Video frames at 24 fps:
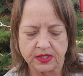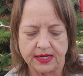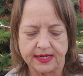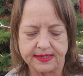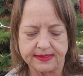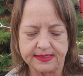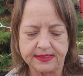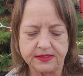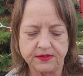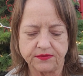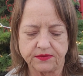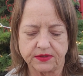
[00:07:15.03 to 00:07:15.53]
I
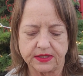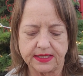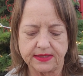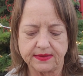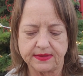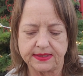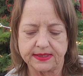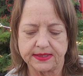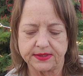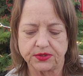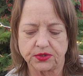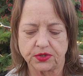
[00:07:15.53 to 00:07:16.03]
need to find
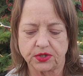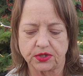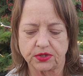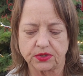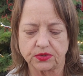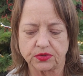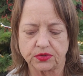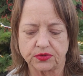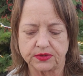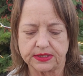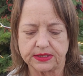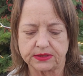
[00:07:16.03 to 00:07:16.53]
the other
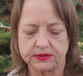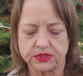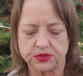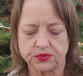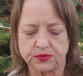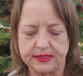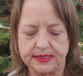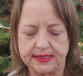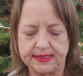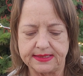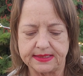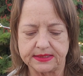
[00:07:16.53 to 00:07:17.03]
article that I was
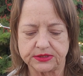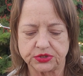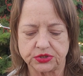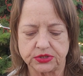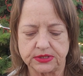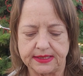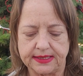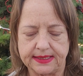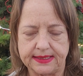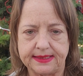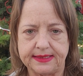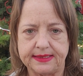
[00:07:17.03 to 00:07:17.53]
reading
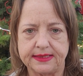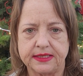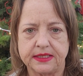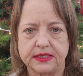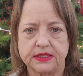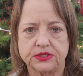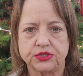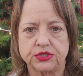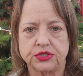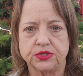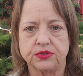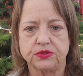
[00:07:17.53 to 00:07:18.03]
yesterday
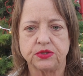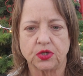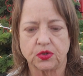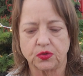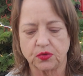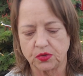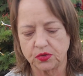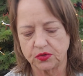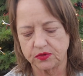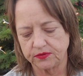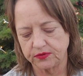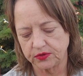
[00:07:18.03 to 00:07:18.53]
to
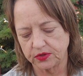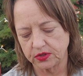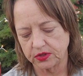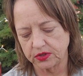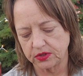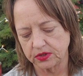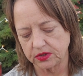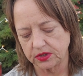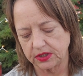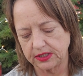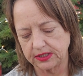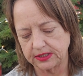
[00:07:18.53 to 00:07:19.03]
go
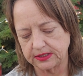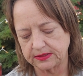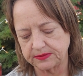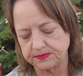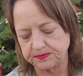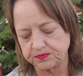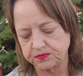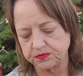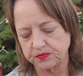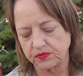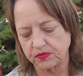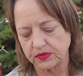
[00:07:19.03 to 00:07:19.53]
over
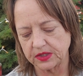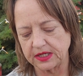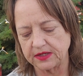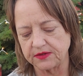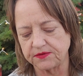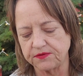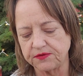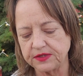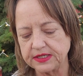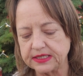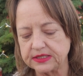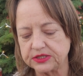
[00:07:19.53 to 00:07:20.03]
and
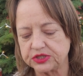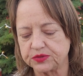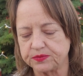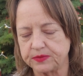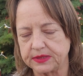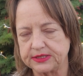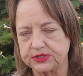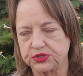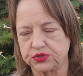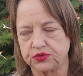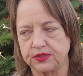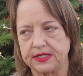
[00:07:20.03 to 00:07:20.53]
finish
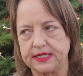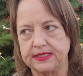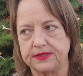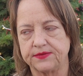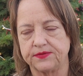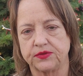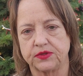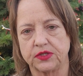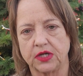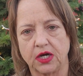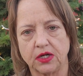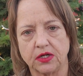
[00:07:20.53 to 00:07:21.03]
my train of
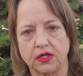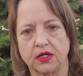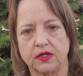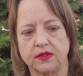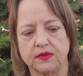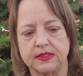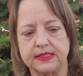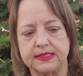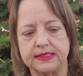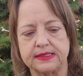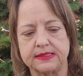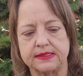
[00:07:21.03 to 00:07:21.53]
thought
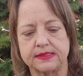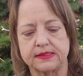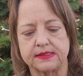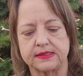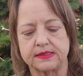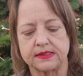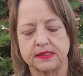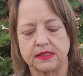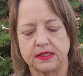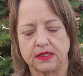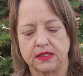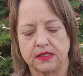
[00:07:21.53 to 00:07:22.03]
on
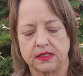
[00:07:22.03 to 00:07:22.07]
this.